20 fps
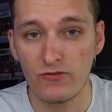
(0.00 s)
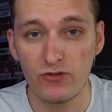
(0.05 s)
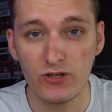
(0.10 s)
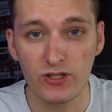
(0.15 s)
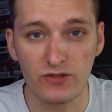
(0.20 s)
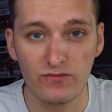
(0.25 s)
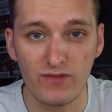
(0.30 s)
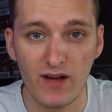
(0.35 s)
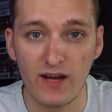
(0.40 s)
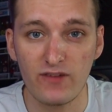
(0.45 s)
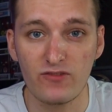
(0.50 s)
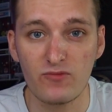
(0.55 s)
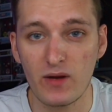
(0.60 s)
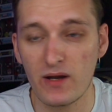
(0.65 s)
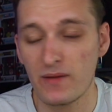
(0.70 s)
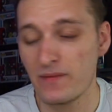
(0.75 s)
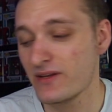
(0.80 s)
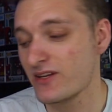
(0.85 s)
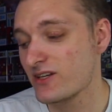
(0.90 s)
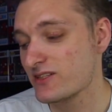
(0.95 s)
really good value for
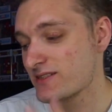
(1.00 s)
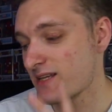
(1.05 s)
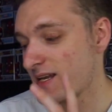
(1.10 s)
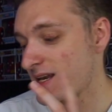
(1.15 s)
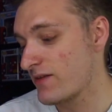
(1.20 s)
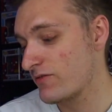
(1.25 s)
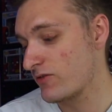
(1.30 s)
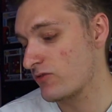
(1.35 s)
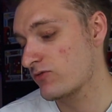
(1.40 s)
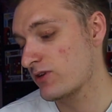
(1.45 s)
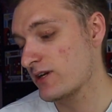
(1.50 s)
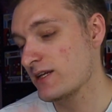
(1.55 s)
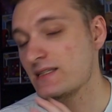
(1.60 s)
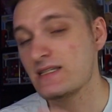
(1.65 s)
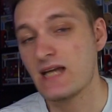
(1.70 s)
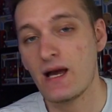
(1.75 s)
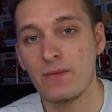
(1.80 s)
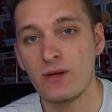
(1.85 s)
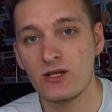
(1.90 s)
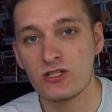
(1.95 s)
money because they're never really
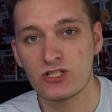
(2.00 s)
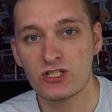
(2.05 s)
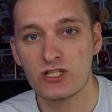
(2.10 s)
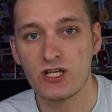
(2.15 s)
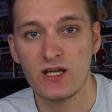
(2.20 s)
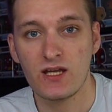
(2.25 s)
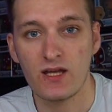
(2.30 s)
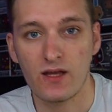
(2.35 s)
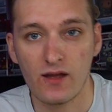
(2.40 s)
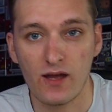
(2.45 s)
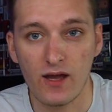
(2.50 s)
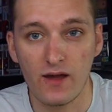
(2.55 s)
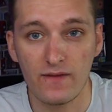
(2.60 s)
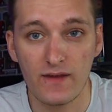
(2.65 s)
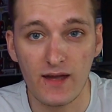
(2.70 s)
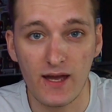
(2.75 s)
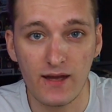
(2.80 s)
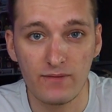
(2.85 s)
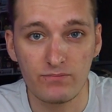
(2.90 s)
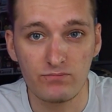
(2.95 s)
damaged.
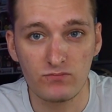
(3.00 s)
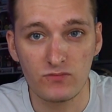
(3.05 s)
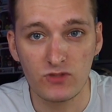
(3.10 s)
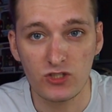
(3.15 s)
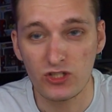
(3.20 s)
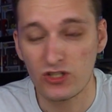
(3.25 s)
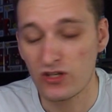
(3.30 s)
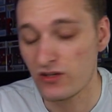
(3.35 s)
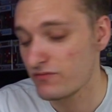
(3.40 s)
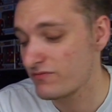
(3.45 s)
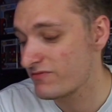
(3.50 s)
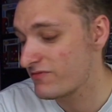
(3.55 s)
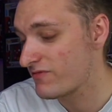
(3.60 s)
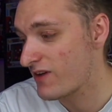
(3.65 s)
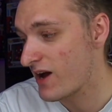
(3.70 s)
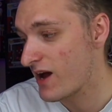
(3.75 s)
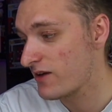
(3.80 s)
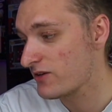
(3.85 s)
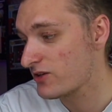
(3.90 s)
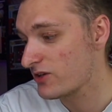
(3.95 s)
They're
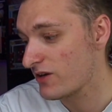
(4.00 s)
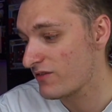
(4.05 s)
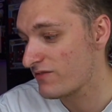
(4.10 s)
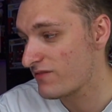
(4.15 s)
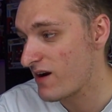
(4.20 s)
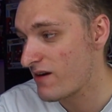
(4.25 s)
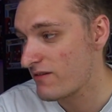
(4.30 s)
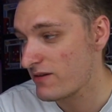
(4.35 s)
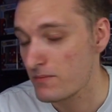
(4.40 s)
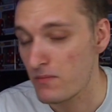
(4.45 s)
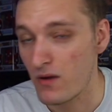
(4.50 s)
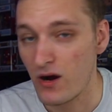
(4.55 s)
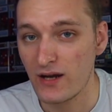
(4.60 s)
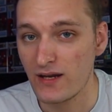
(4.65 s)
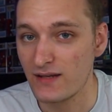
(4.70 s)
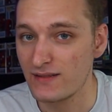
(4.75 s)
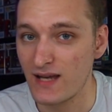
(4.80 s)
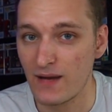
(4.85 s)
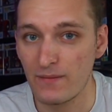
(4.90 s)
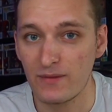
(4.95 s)
very
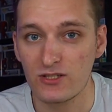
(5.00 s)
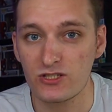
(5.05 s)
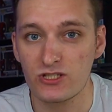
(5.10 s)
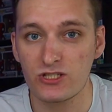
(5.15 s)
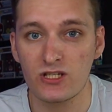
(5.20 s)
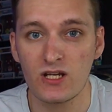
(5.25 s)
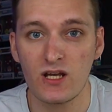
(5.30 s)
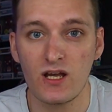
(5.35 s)
minor damage.